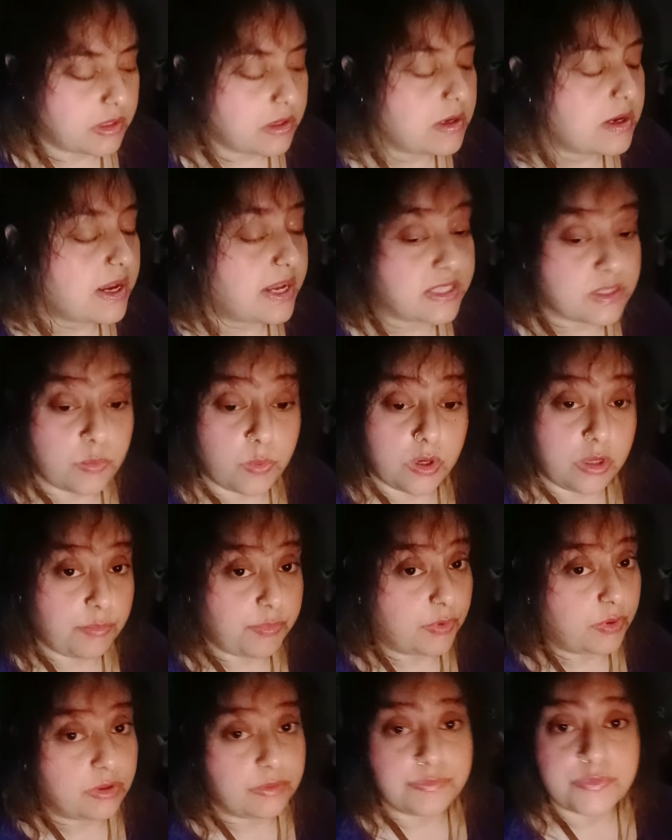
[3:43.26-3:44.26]
It's
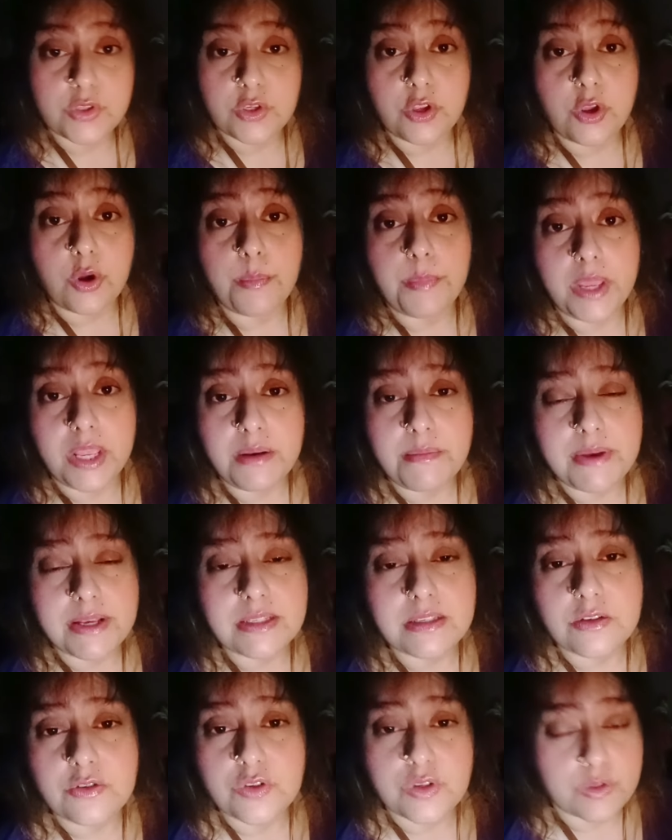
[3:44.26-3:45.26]
whirlpool. So your main
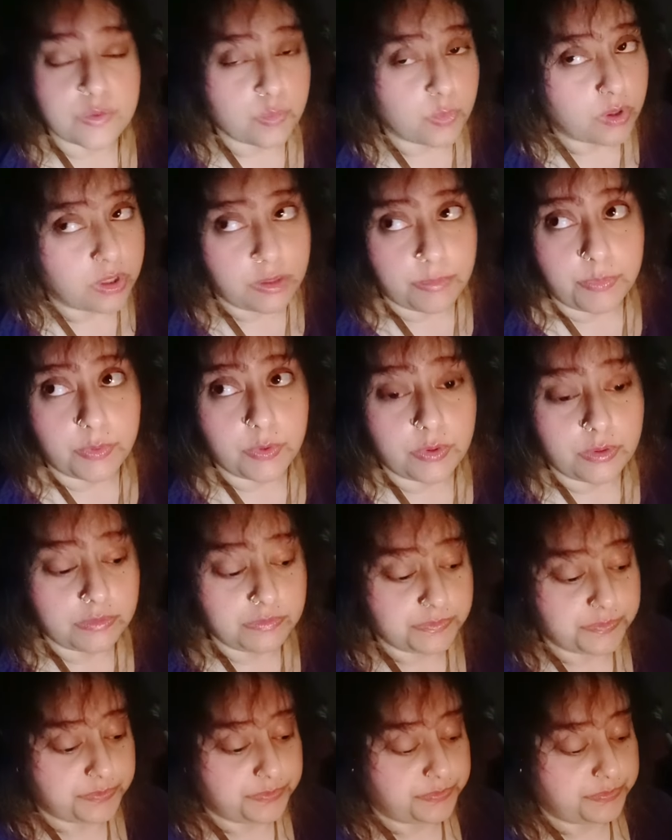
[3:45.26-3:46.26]
message is whirlpool,
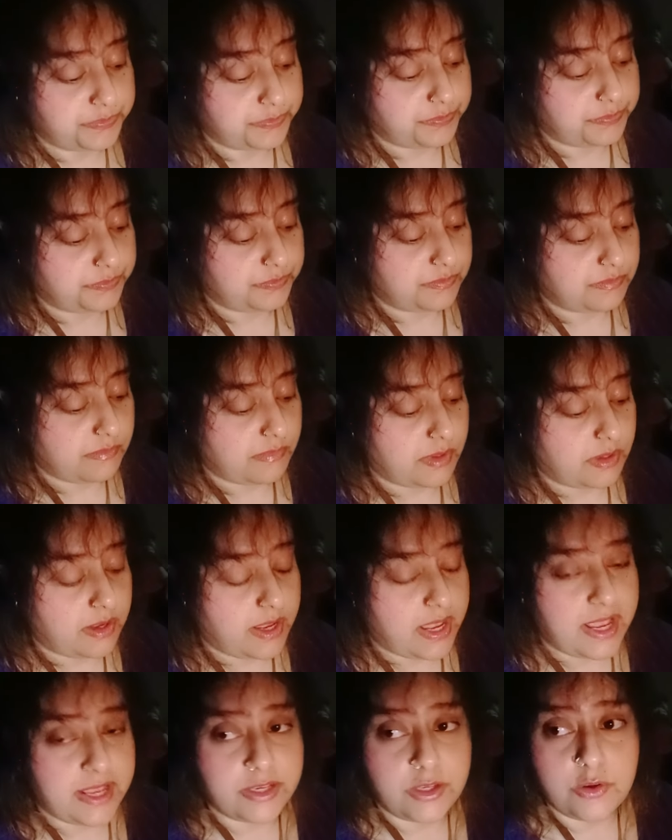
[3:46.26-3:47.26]

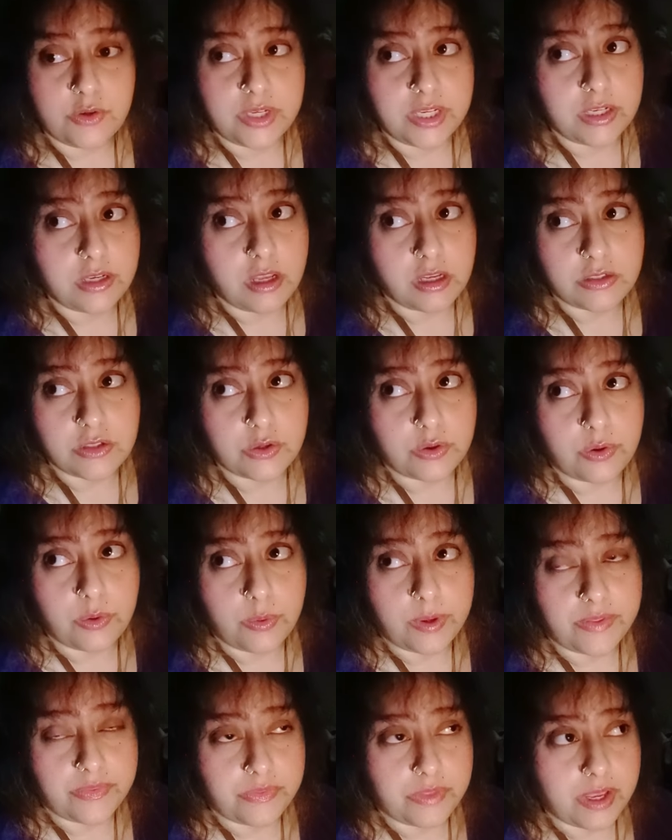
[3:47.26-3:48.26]
and you need not to go
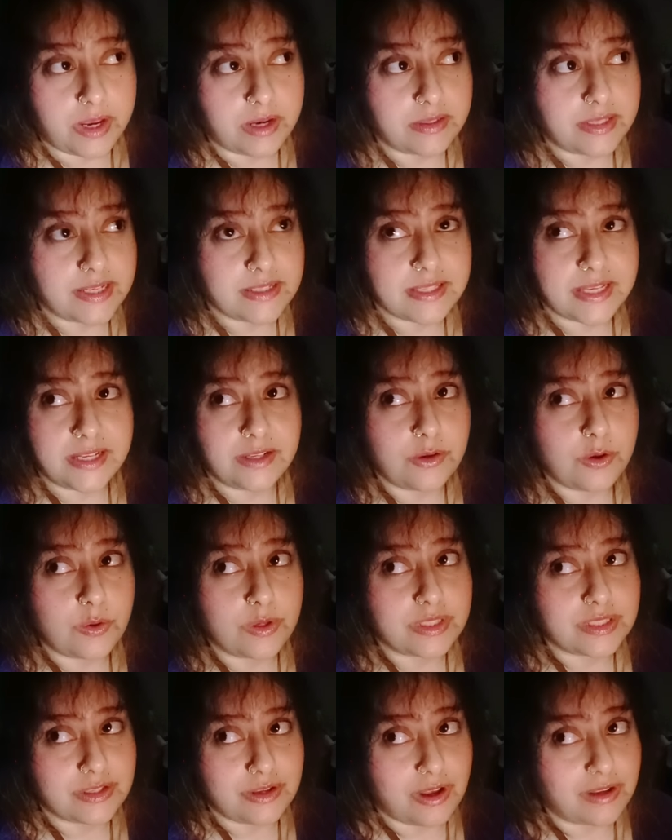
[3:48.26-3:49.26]
in there. They're saying, no,
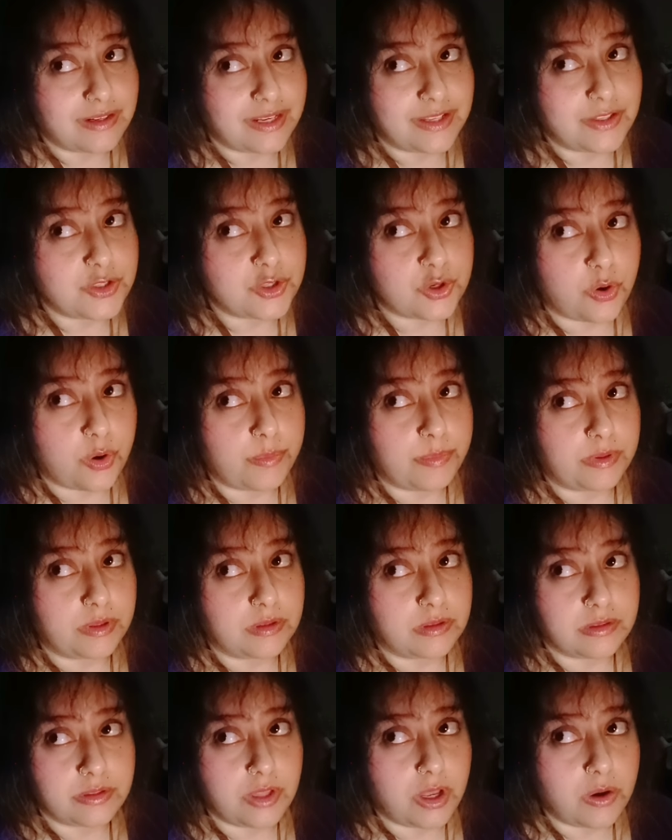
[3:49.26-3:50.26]
it's not enjoyable.
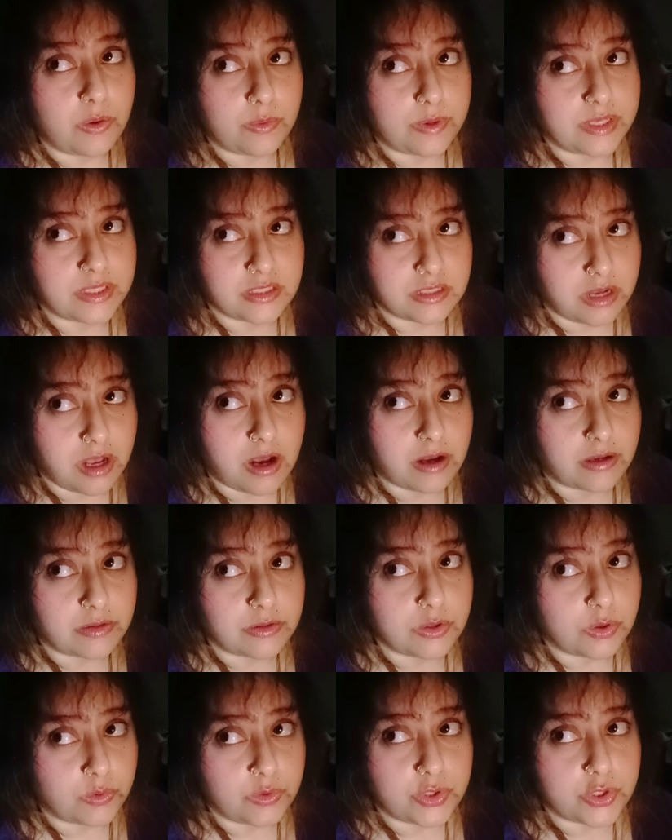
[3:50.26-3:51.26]
No, it's not.
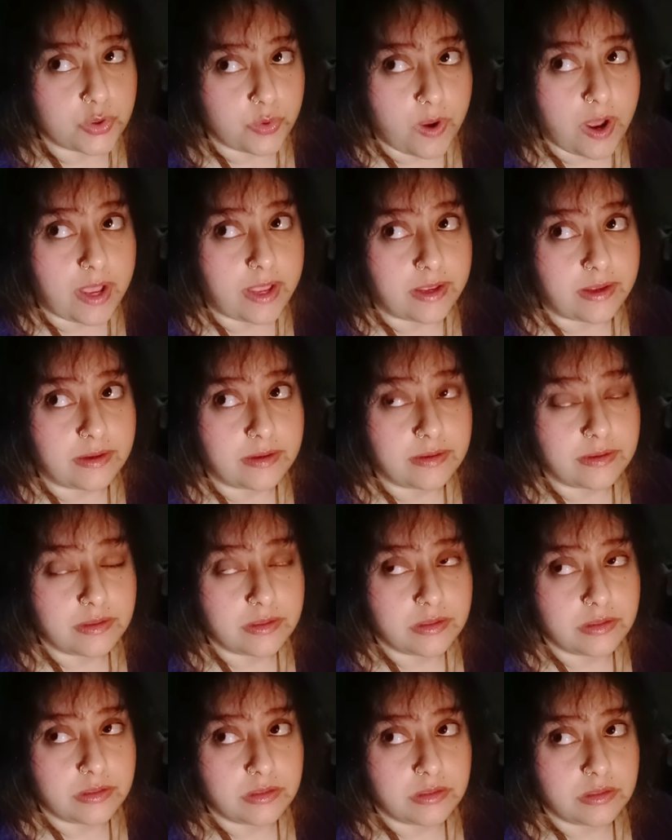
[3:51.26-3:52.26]
Don't try.
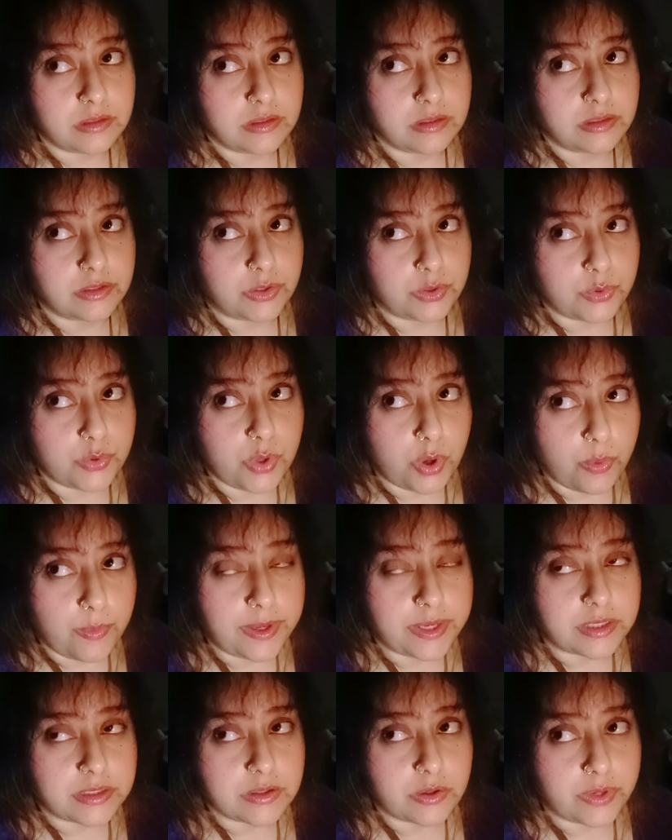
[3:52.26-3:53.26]
You know
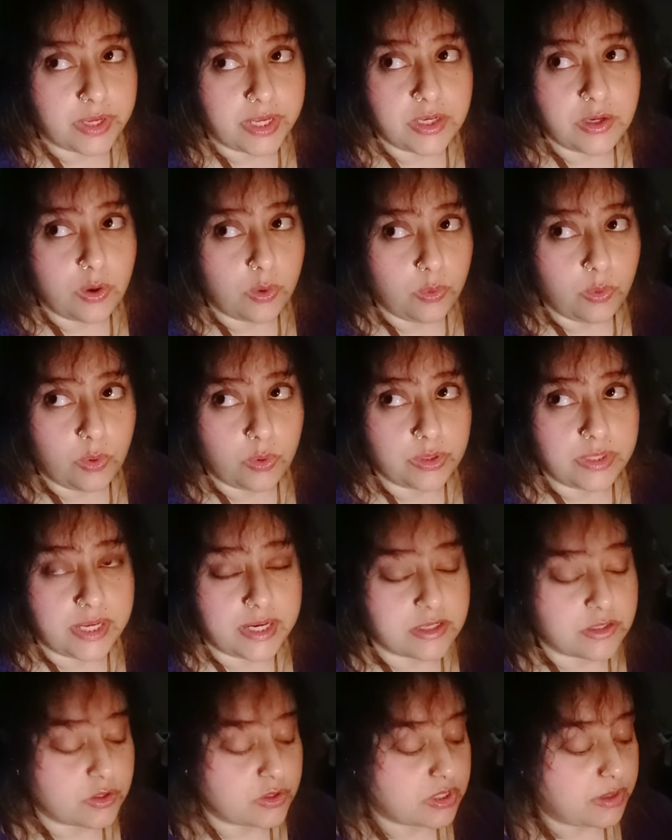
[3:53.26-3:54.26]
it, okay? Don't go there.
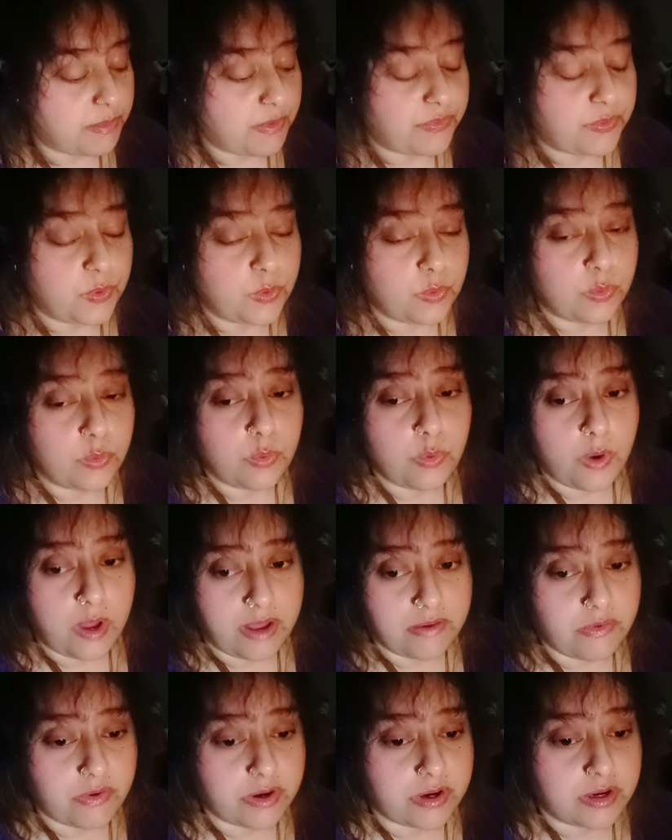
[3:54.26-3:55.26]
So some of you,
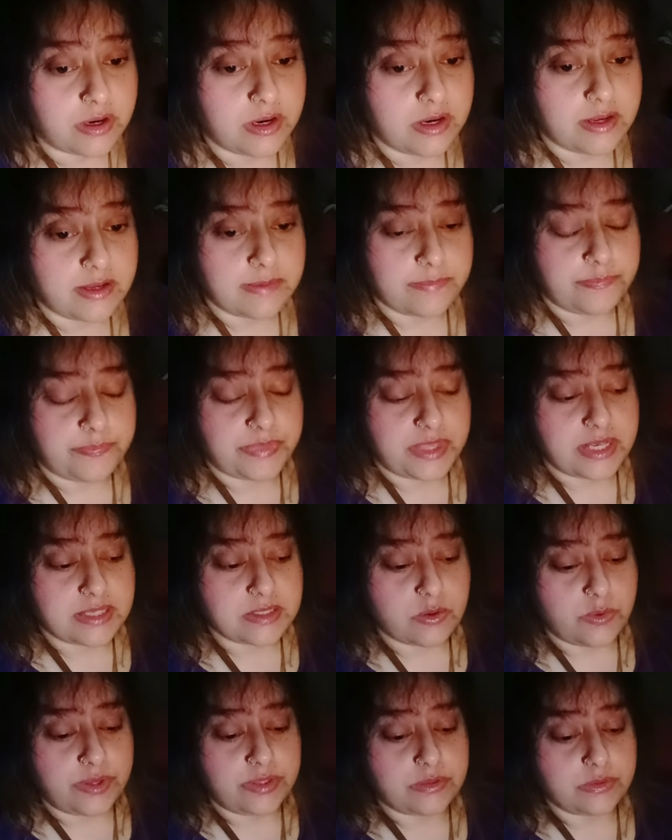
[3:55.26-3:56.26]
whoever is
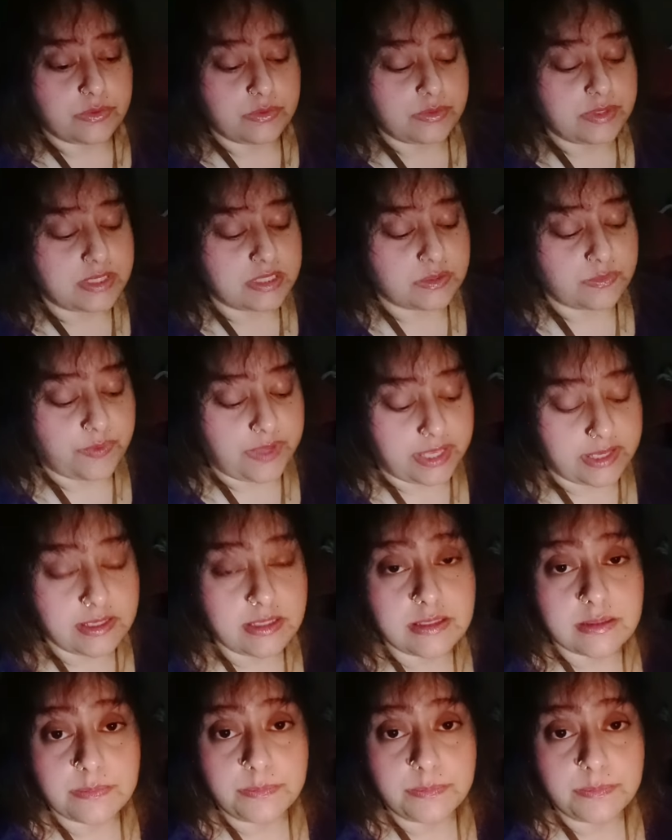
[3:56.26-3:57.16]
going through this phase,